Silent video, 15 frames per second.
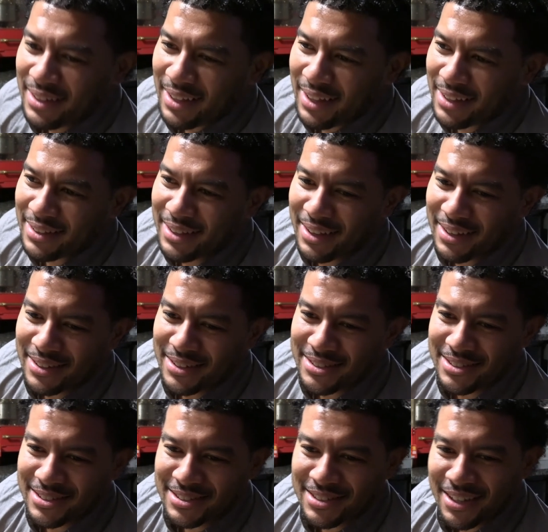and that
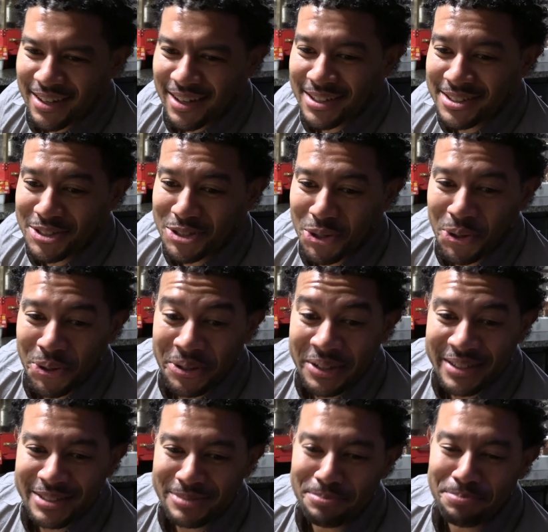is to say that
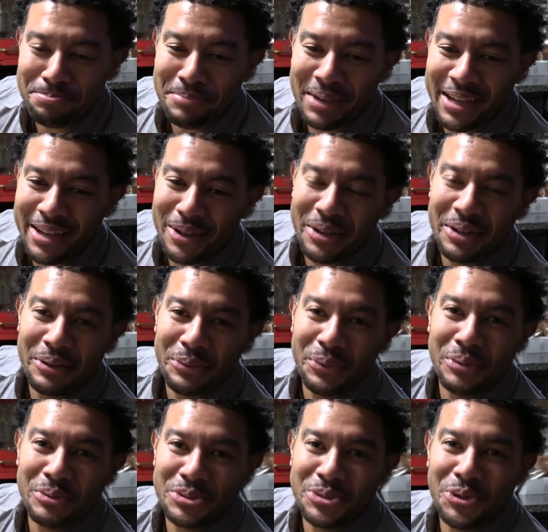story is, man,
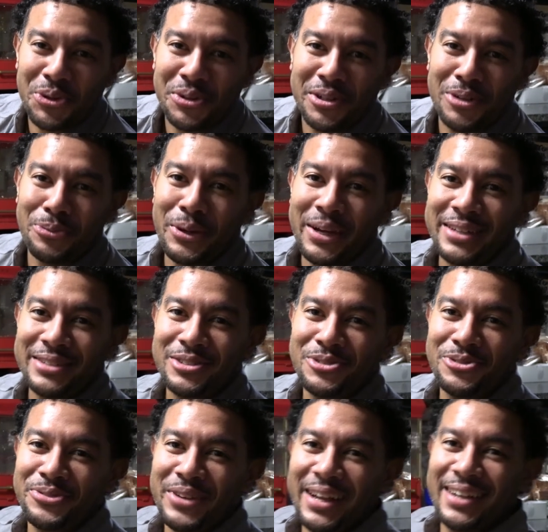we was growing up way
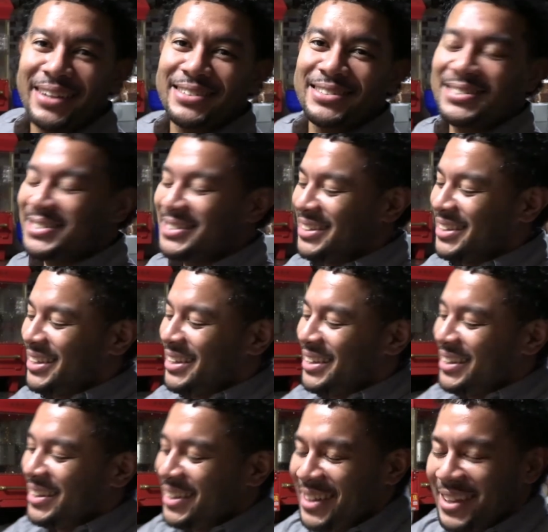too fast.
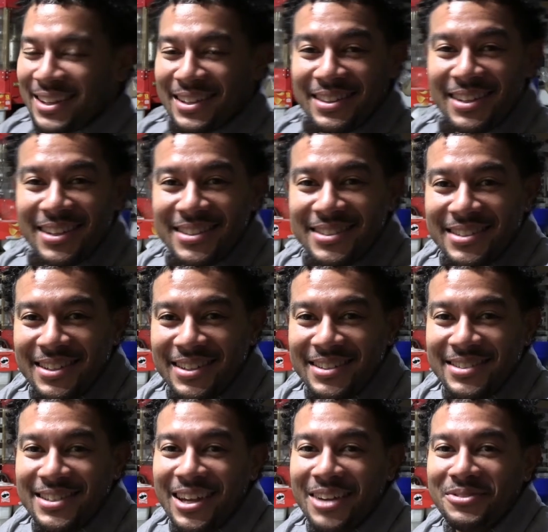These
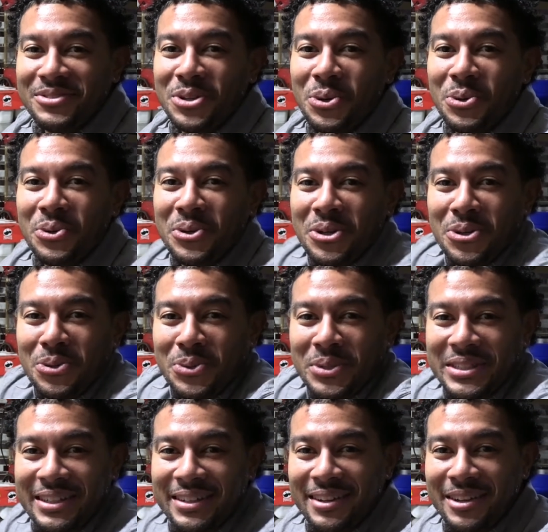kids have no clue
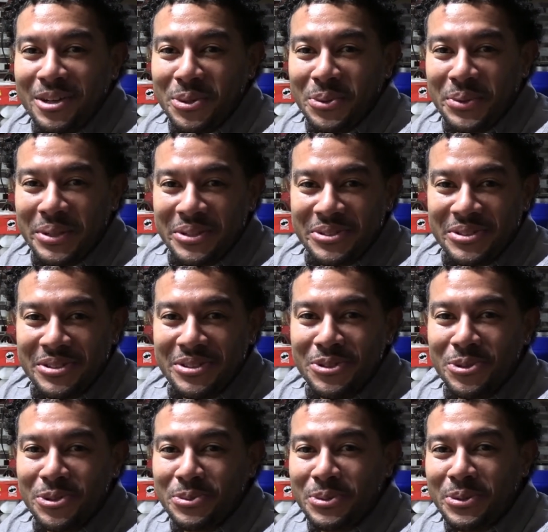what the hell we used to
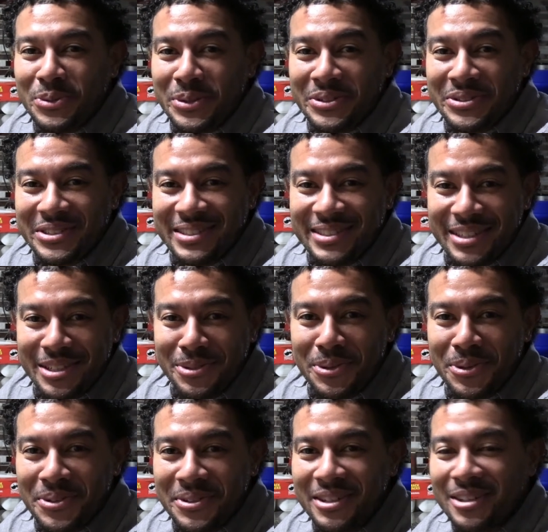do and what we used to see
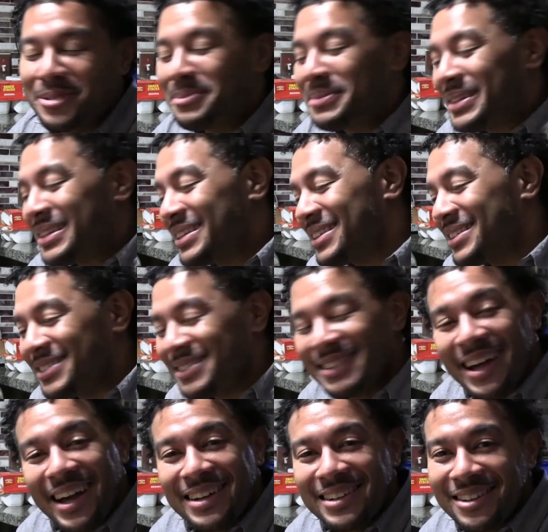growing up.
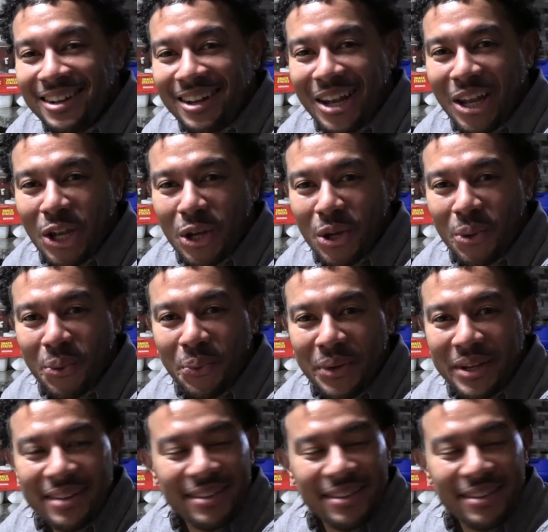Not a clue.